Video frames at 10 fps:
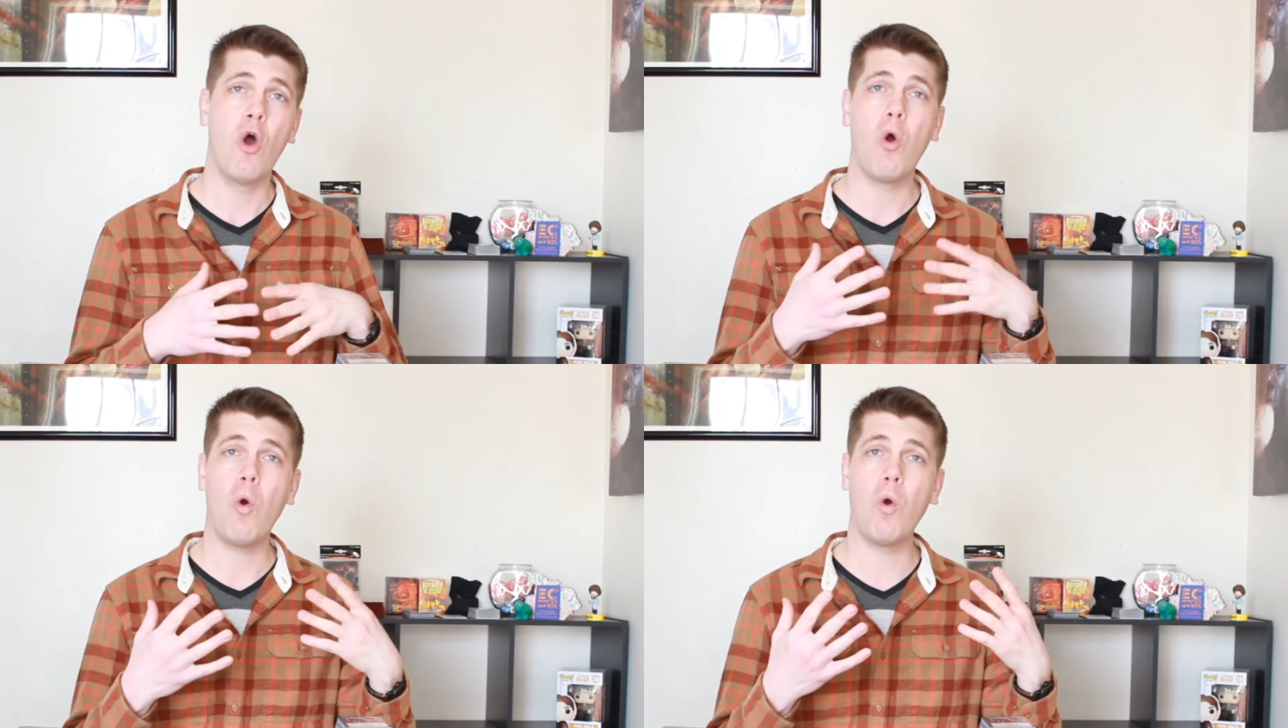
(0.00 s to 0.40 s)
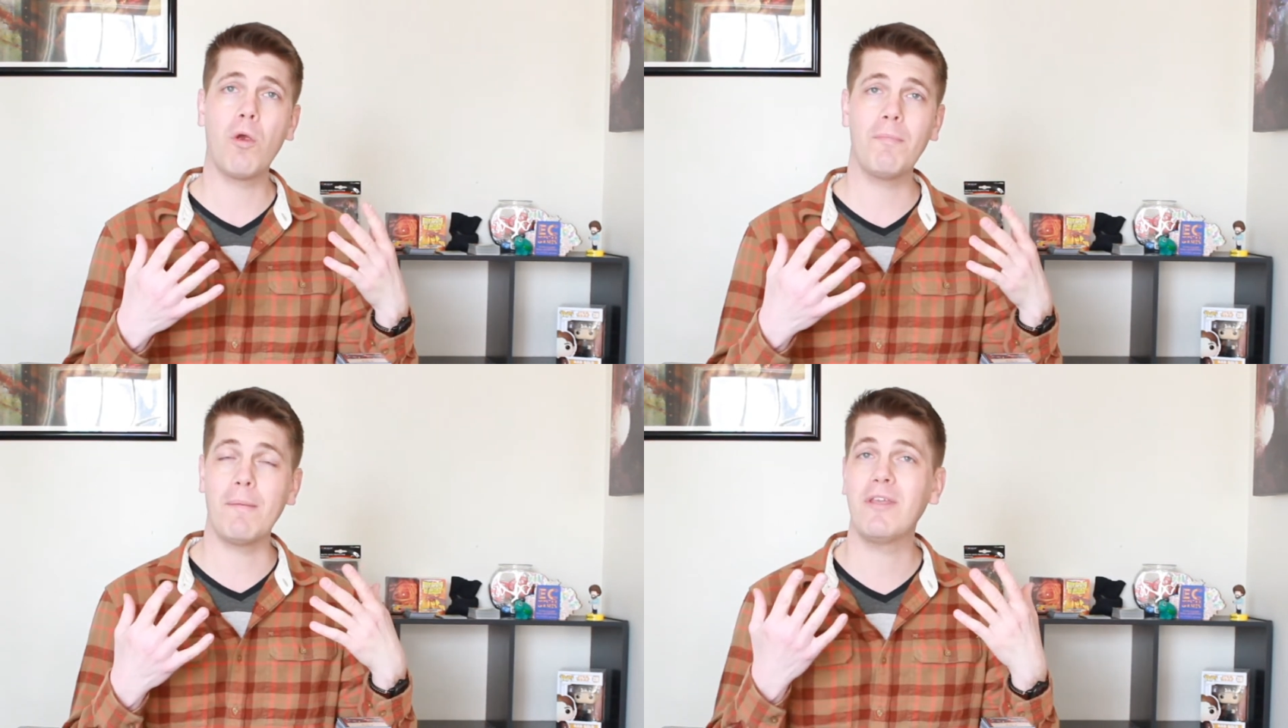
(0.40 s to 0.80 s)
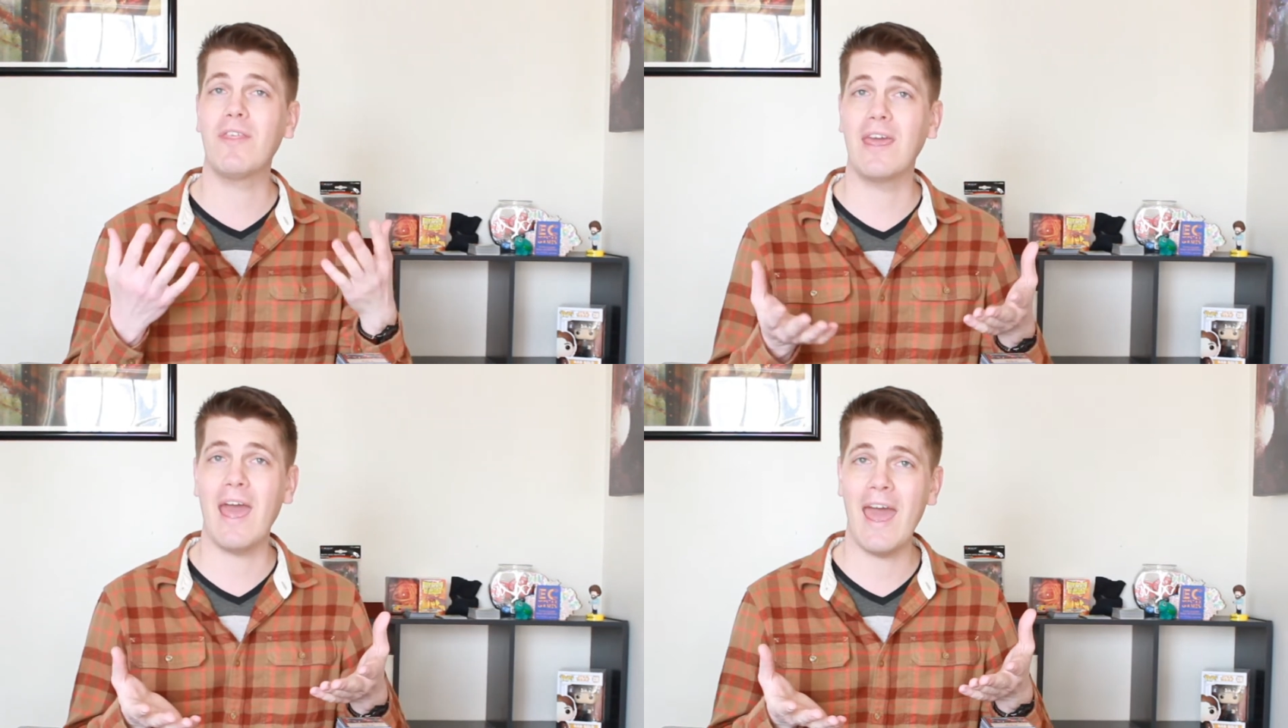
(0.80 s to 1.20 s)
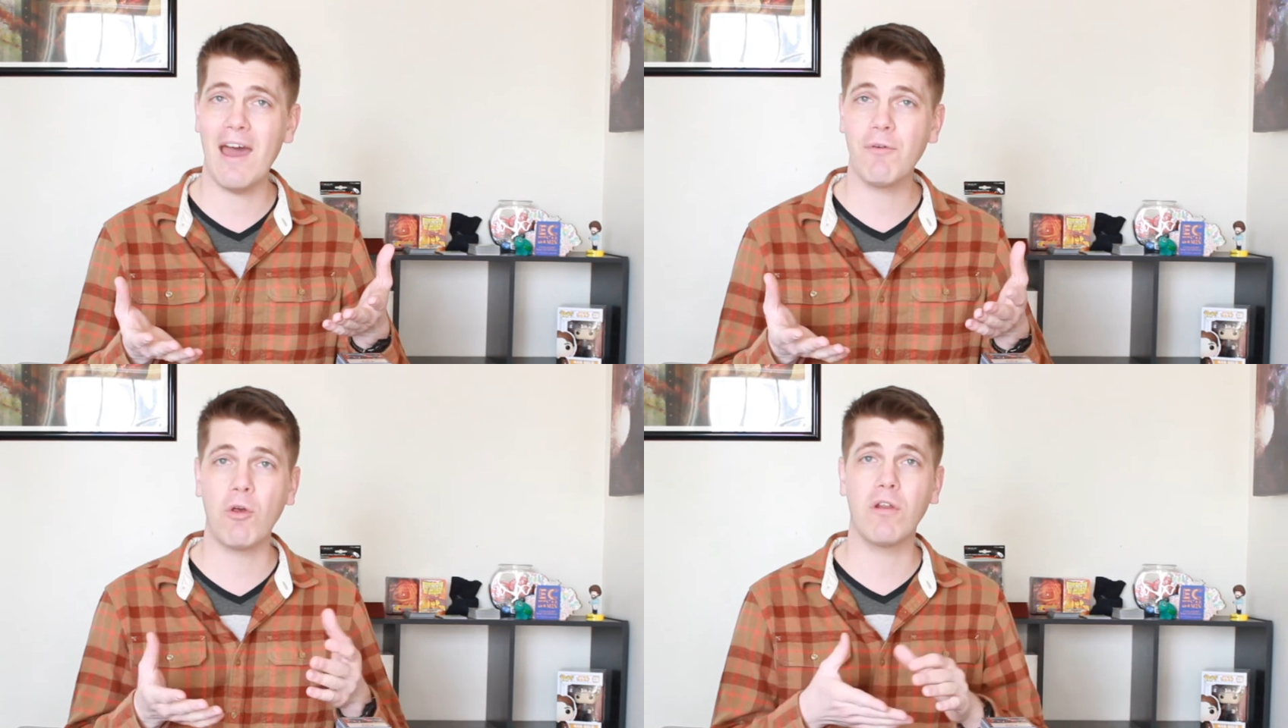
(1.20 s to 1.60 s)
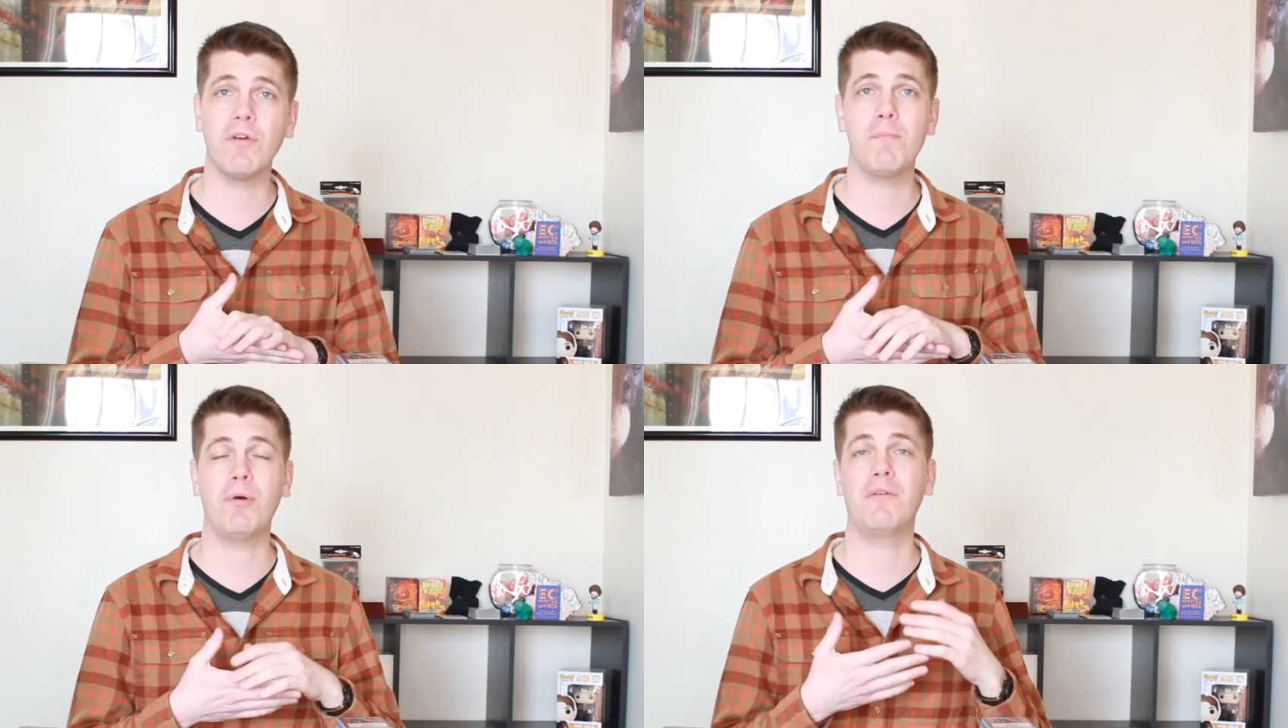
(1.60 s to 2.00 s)
or maybe they have heard of
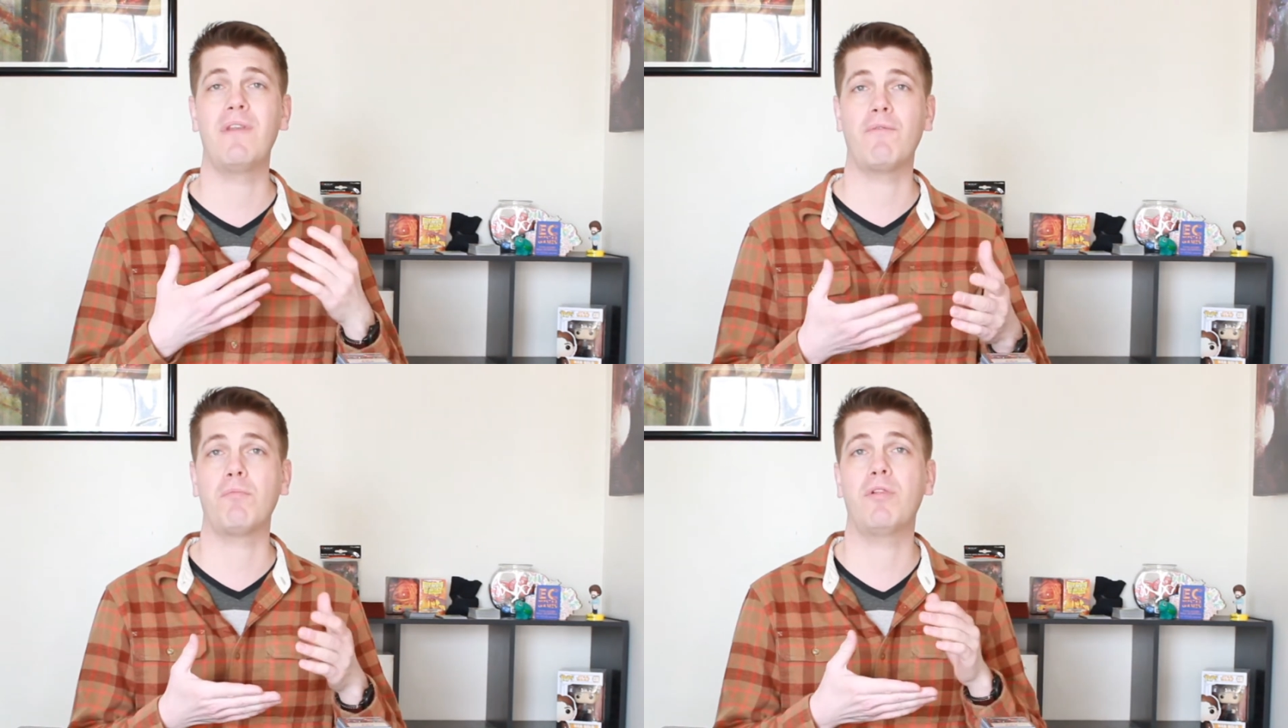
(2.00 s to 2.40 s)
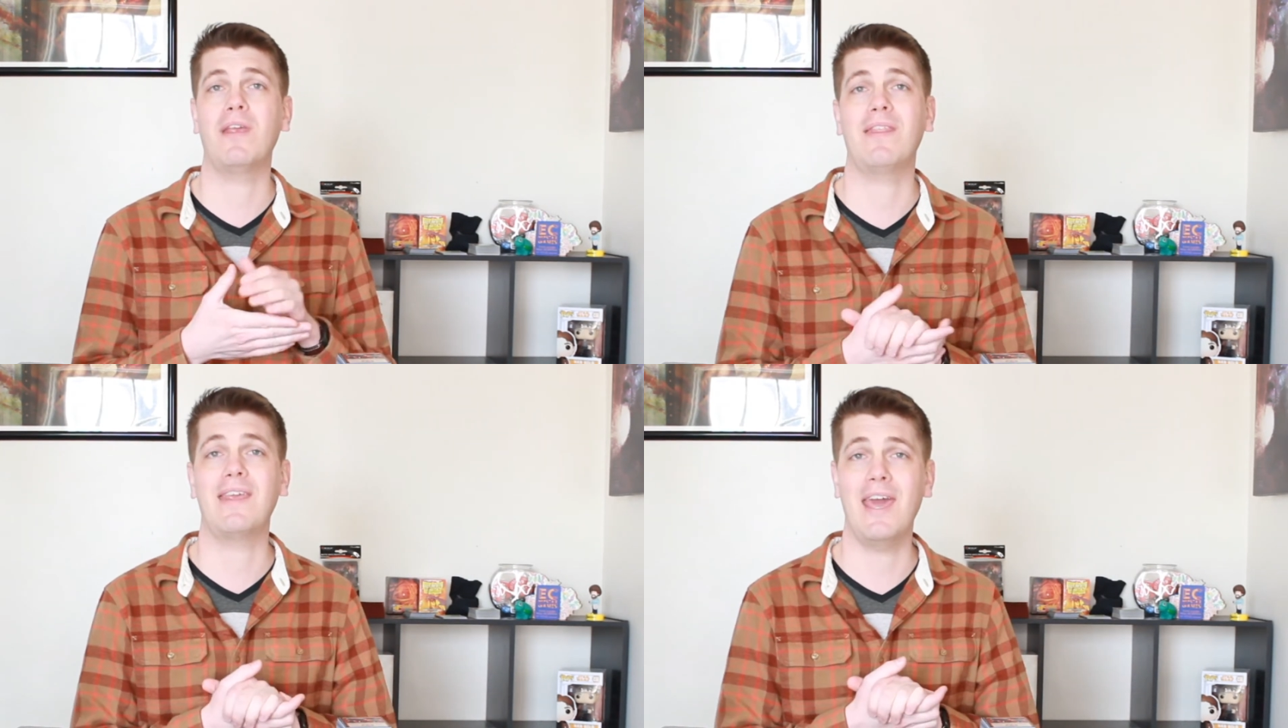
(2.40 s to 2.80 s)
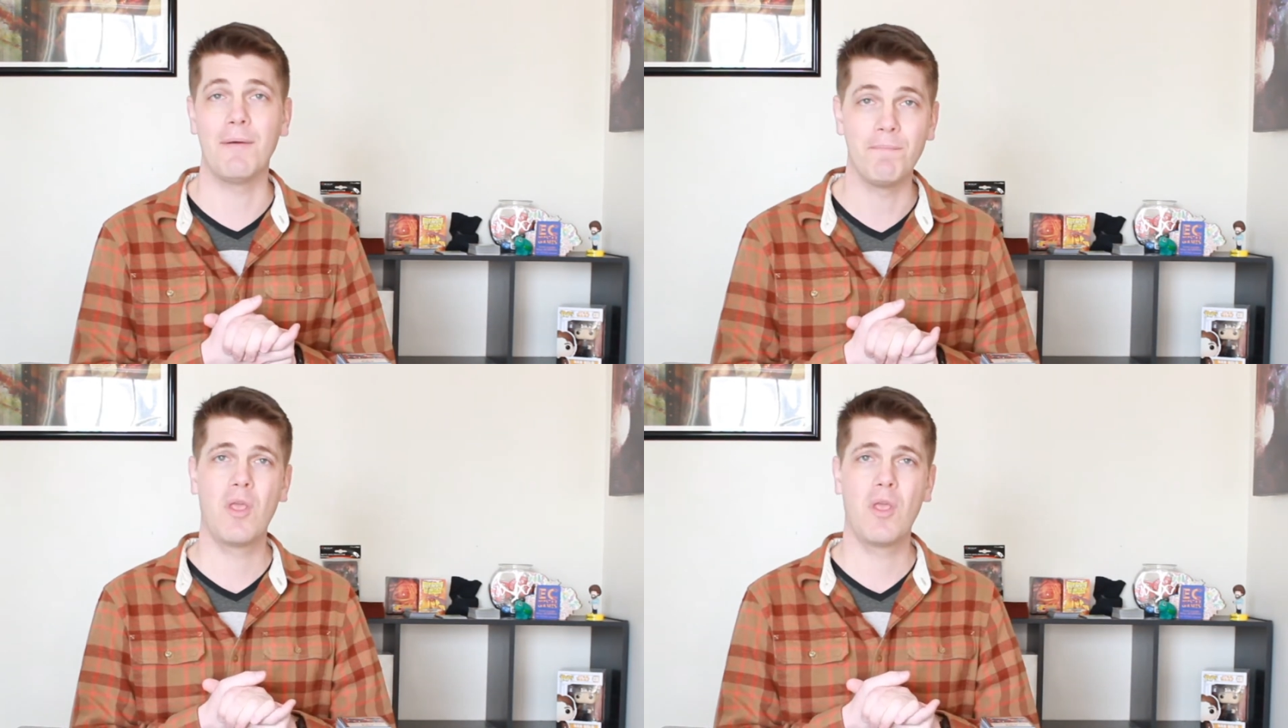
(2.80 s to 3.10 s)
it but have never played the game.